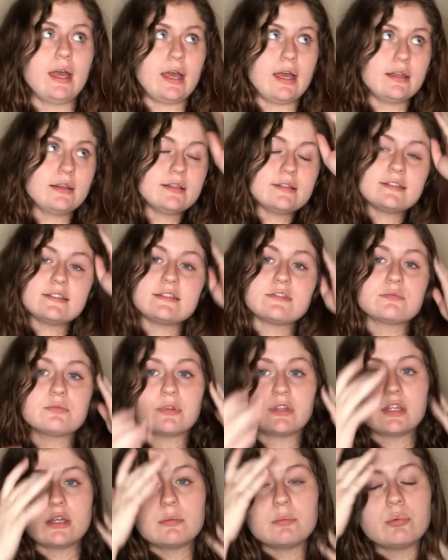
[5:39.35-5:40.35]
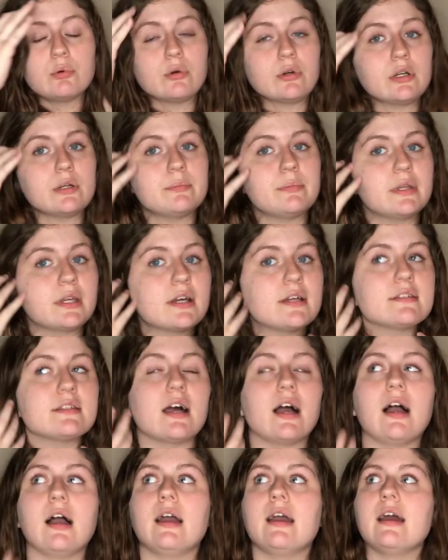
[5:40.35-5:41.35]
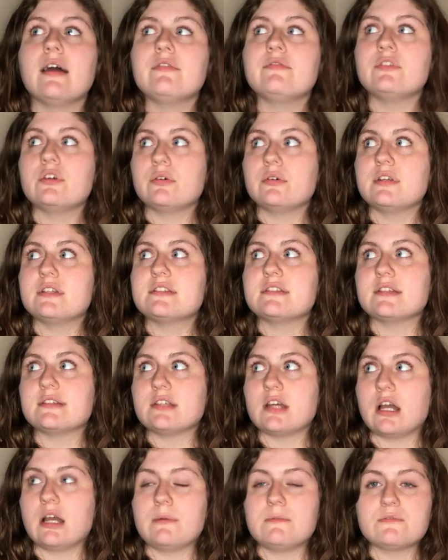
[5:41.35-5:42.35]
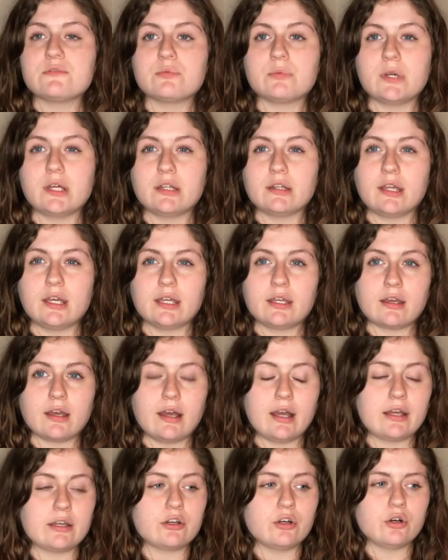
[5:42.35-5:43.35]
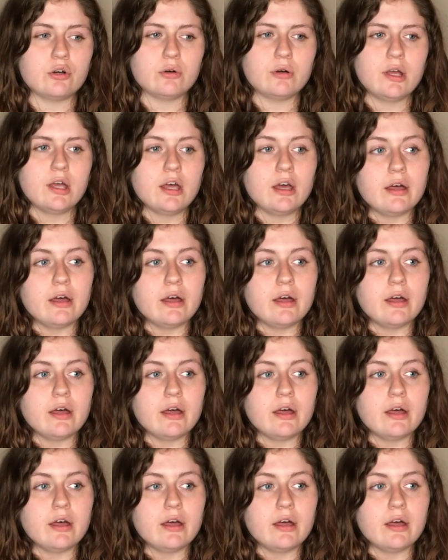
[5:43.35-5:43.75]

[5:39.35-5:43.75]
And this is really important, because I have noticed the times when like I go